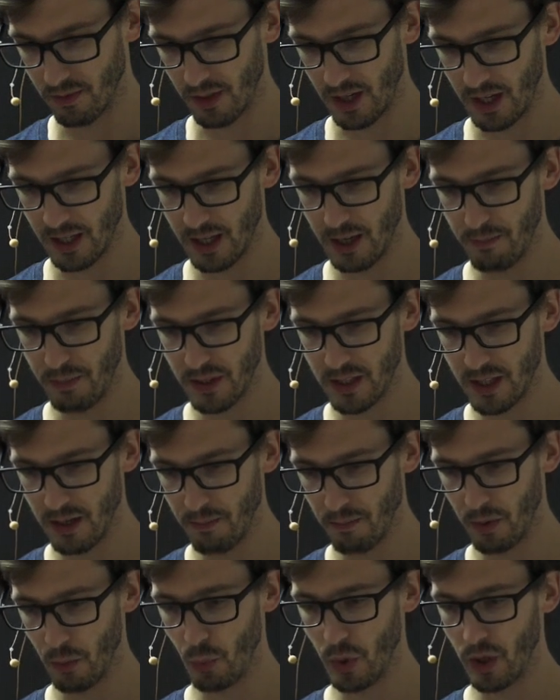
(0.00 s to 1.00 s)
I'll keep it
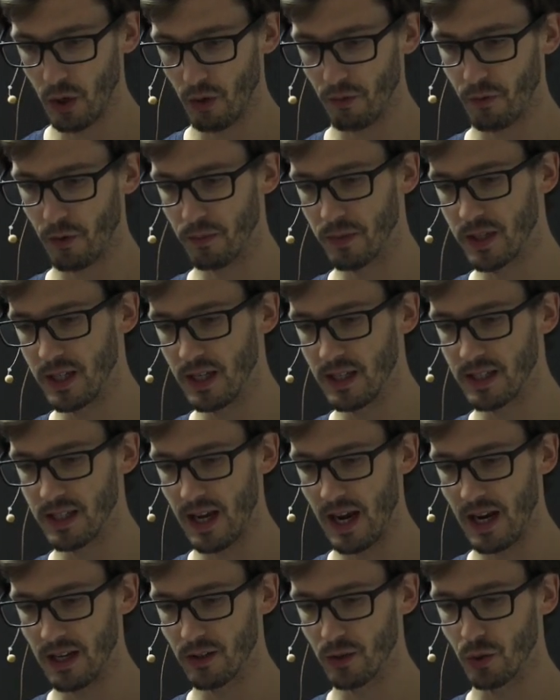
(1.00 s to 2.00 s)
simple. We go from
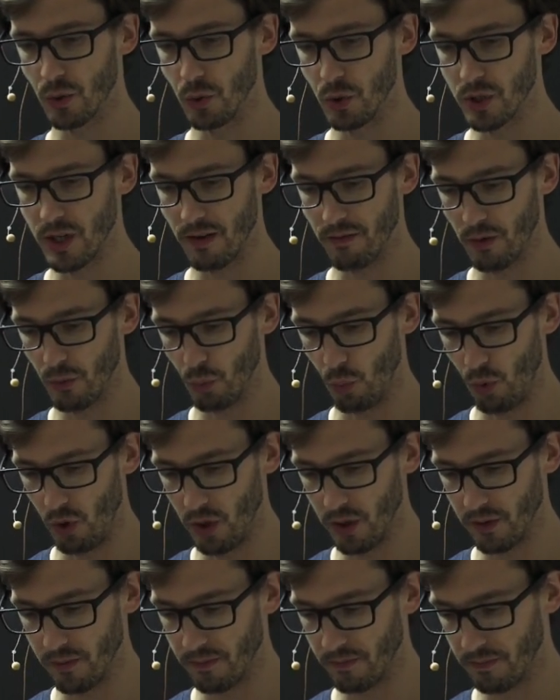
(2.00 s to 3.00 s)
6.8 to 7.1.